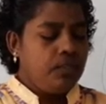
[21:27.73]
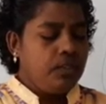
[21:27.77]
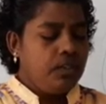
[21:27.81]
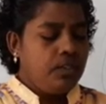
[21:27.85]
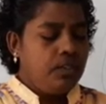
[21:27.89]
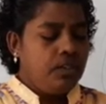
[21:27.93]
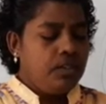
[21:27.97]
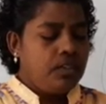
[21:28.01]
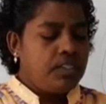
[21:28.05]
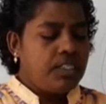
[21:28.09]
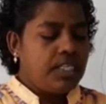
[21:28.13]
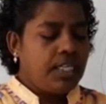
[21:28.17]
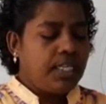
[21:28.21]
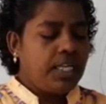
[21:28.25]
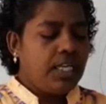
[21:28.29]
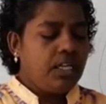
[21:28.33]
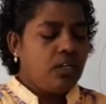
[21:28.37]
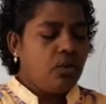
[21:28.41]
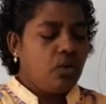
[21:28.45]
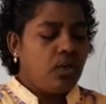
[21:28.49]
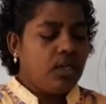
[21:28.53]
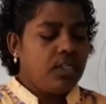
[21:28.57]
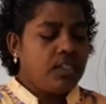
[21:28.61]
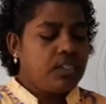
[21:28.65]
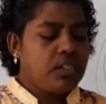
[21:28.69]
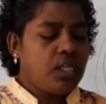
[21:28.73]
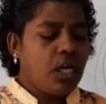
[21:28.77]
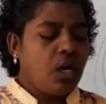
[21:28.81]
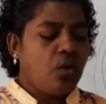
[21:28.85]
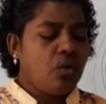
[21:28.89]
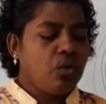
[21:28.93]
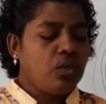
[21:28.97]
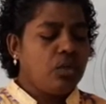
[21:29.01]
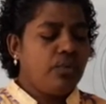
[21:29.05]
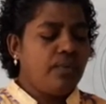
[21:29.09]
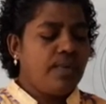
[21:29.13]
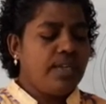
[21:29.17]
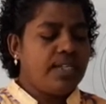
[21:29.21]
Second one,
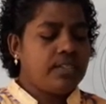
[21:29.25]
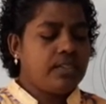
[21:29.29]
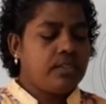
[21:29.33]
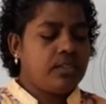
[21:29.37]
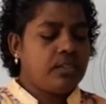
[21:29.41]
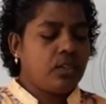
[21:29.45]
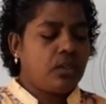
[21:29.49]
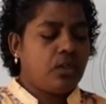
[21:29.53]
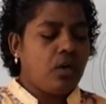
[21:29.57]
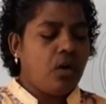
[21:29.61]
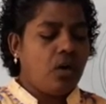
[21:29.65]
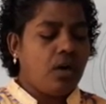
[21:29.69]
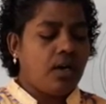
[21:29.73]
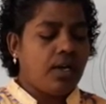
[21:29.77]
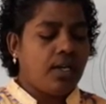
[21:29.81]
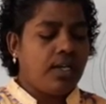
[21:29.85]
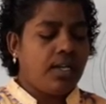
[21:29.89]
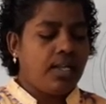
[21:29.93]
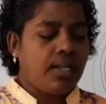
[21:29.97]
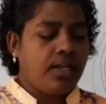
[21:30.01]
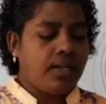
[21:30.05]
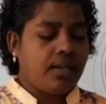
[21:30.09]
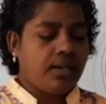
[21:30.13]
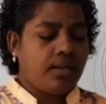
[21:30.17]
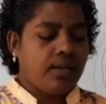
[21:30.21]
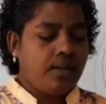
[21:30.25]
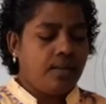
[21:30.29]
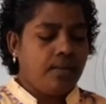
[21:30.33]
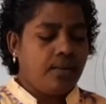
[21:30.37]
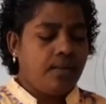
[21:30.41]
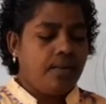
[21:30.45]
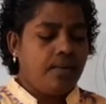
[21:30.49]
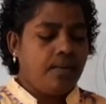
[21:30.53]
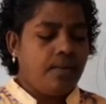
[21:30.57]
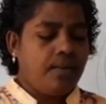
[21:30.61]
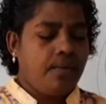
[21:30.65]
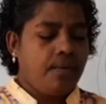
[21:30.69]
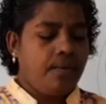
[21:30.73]
southwest corner.
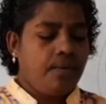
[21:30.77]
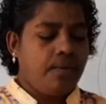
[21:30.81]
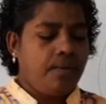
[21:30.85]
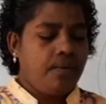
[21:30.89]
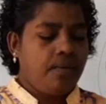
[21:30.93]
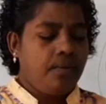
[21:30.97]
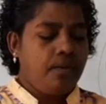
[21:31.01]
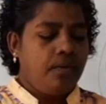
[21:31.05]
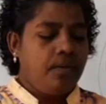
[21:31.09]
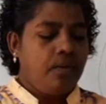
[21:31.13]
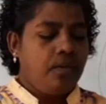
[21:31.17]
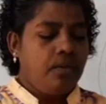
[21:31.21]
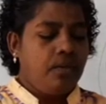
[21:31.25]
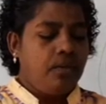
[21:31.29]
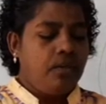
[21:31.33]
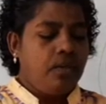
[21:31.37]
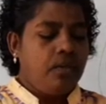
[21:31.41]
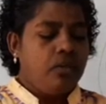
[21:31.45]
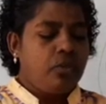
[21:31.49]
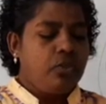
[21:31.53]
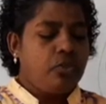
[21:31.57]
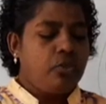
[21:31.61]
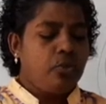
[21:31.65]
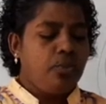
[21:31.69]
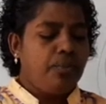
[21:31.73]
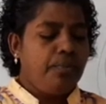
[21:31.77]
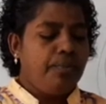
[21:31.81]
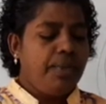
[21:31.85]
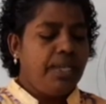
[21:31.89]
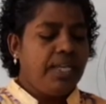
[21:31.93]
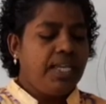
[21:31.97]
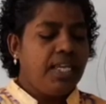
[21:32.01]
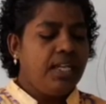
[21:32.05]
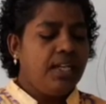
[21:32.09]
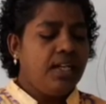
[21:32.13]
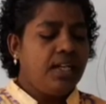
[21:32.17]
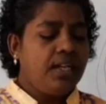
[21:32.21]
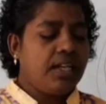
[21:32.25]
To
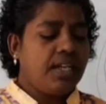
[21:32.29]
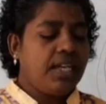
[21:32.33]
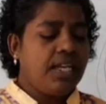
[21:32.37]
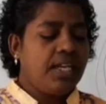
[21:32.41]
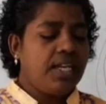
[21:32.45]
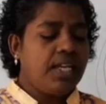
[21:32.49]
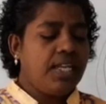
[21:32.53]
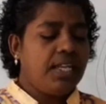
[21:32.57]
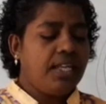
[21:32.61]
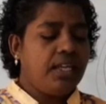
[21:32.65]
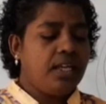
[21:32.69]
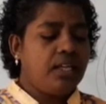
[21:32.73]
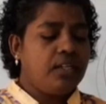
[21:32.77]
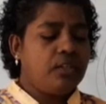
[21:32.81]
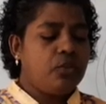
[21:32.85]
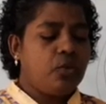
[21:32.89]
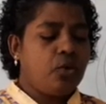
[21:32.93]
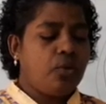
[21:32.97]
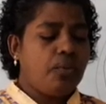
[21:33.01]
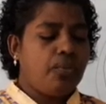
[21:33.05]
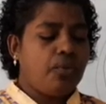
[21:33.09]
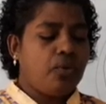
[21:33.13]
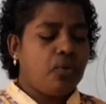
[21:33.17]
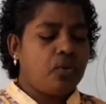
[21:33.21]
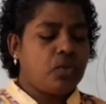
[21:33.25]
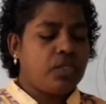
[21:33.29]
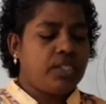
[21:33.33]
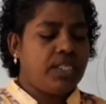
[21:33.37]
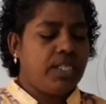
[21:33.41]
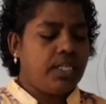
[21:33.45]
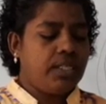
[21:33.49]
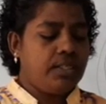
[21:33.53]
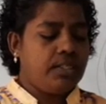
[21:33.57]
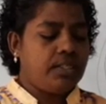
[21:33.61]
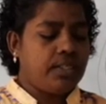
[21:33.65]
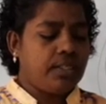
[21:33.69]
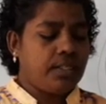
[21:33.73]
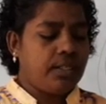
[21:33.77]
begin reading a topo
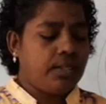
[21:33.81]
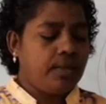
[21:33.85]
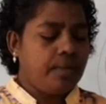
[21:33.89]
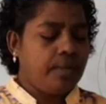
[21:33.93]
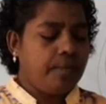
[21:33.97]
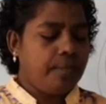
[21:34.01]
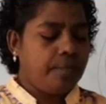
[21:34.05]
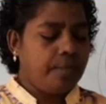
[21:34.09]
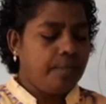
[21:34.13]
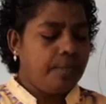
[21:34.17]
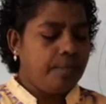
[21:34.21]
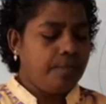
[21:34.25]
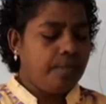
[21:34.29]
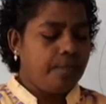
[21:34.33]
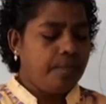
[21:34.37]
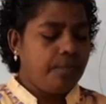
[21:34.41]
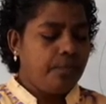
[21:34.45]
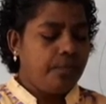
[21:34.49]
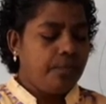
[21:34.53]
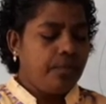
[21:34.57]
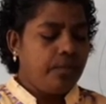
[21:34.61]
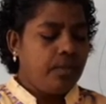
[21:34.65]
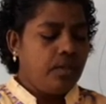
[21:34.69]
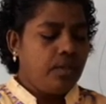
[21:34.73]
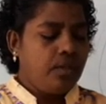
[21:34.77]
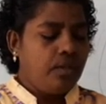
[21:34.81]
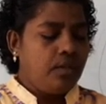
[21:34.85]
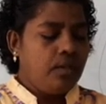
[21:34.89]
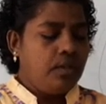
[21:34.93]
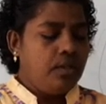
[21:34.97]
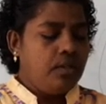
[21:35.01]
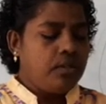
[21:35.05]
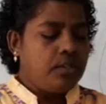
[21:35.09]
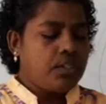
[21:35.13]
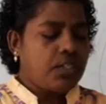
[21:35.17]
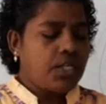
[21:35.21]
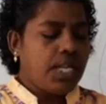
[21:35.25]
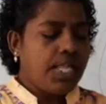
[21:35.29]
sheet.
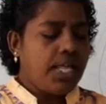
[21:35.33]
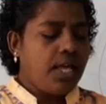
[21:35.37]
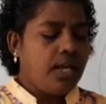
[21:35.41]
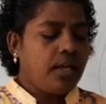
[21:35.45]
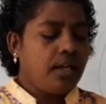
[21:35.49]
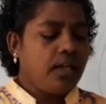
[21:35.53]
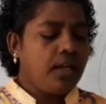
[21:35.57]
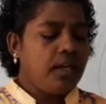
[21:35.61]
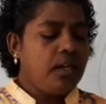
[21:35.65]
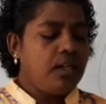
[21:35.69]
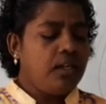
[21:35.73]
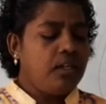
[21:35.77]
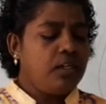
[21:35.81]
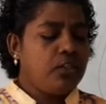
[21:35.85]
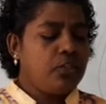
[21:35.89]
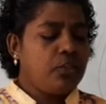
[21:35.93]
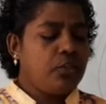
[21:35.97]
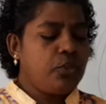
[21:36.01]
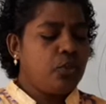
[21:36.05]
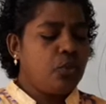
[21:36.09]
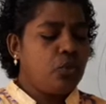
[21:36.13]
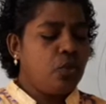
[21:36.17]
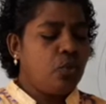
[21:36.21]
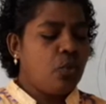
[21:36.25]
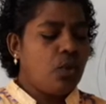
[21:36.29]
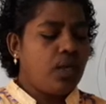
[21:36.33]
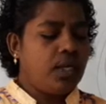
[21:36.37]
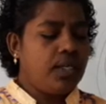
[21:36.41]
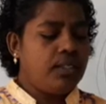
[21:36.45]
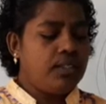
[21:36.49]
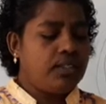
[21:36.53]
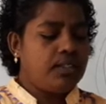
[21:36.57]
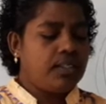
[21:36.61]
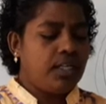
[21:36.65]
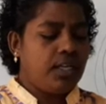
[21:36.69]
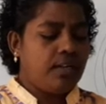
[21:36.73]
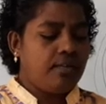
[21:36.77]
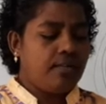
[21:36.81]
Triangle
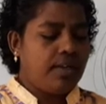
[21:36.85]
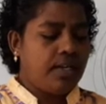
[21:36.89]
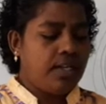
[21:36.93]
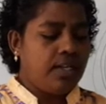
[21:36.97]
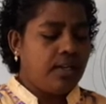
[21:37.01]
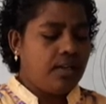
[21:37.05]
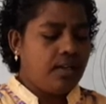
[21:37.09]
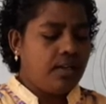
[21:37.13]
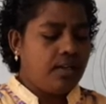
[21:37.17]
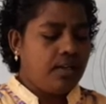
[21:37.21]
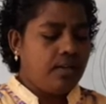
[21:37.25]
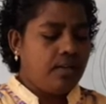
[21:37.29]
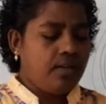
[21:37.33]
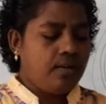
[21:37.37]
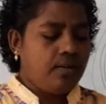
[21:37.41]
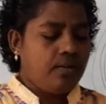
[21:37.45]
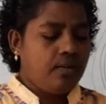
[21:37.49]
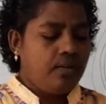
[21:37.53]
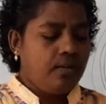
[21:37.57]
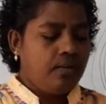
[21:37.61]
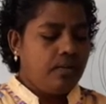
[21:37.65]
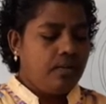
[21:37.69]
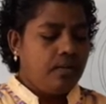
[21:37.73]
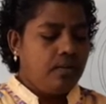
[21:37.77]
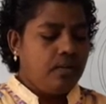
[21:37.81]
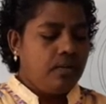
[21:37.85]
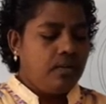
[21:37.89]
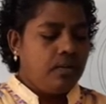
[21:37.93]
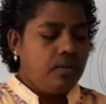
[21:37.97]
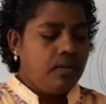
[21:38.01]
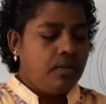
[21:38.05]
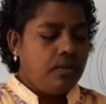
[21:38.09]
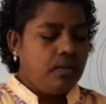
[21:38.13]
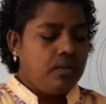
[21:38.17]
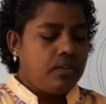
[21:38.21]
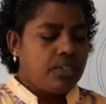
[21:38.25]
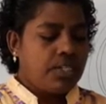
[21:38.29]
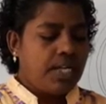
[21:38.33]
217,
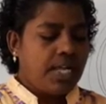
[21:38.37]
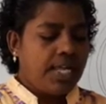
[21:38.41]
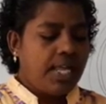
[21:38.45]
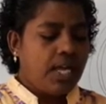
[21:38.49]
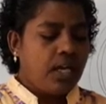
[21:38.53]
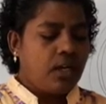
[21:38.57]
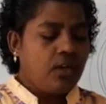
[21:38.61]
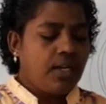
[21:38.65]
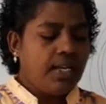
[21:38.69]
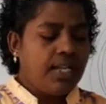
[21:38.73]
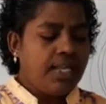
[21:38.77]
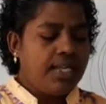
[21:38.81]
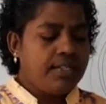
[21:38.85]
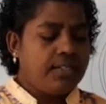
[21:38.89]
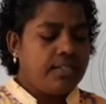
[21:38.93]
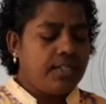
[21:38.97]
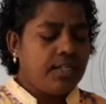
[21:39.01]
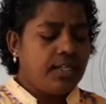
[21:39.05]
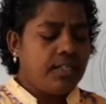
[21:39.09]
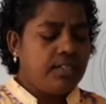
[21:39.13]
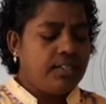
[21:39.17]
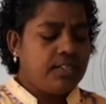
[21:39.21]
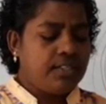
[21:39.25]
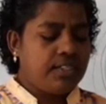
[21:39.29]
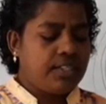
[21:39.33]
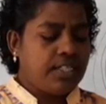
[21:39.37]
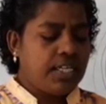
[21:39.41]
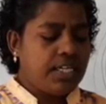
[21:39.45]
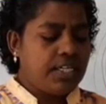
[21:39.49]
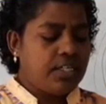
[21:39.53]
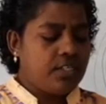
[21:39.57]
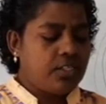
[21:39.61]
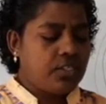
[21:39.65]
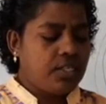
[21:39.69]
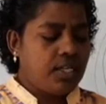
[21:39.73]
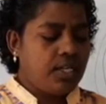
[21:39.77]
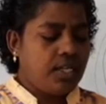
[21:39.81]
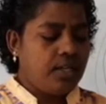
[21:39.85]
triangulated
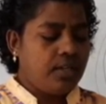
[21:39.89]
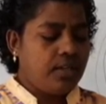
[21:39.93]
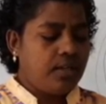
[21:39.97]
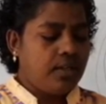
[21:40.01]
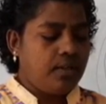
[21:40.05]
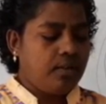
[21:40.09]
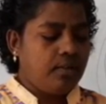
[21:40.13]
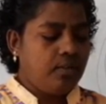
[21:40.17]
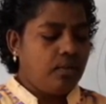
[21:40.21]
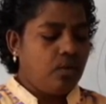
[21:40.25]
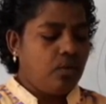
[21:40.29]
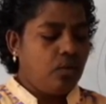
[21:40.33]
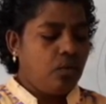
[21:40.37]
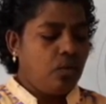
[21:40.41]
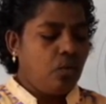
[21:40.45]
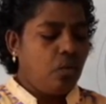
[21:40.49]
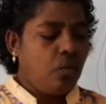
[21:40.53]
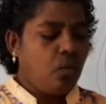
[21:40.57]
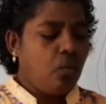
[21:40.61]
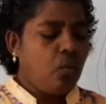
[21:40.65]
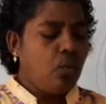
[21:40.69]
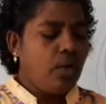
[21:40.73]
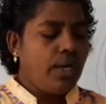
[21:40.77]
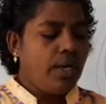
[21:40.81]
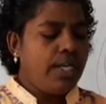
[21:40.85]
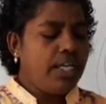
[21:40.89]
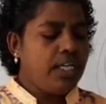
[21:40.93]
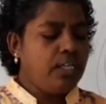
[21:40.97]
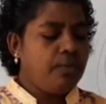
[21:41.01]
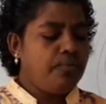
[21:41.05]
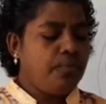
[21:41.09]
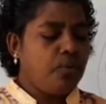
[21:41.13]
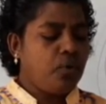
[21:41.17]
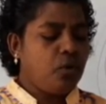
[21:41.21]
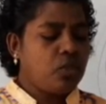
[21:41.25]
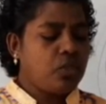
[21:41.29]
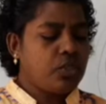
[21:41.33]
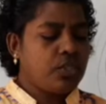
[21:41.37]
station. White
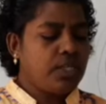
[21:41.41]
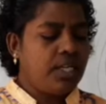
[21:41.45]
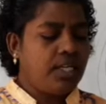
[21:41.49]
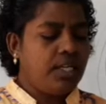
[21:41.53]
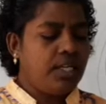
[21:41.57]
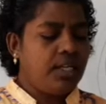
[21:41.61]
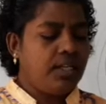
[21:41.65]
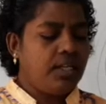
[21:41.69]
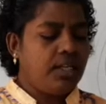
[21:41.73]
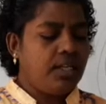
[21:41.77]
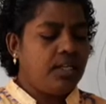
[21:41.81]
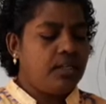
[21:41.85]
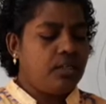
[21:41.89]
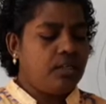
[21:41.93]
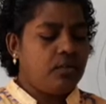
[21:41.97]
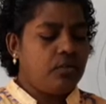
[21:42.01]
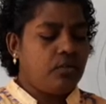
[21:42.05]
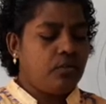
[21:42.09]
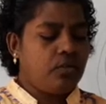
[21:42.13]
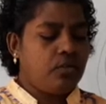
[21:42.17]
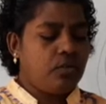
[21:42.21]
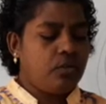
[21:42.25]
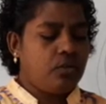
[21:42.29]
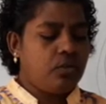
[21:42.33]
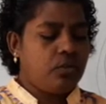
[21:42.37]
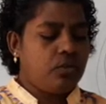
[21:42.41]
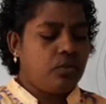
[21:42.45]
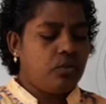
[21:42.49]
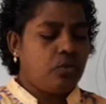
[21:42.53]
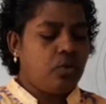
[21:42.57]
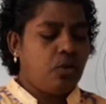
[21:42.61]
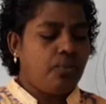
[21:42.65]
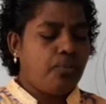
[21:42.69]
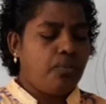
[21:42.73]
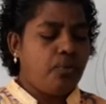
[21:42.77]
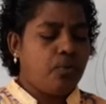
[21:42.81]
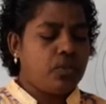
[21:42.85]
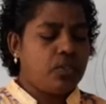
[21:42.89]
portion in a
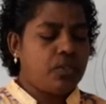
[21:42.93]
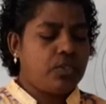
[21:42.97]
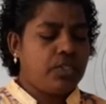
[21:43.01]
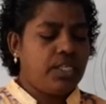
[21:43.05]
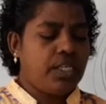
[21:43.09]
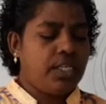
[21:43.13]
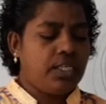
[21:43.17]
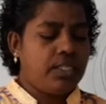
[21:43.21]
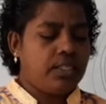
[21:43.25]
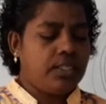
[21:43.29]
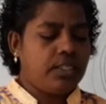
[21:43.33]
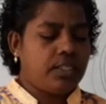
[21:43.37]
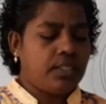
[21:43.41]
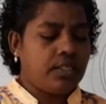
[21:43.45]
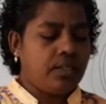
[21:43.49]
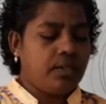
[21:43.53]
topo sheet.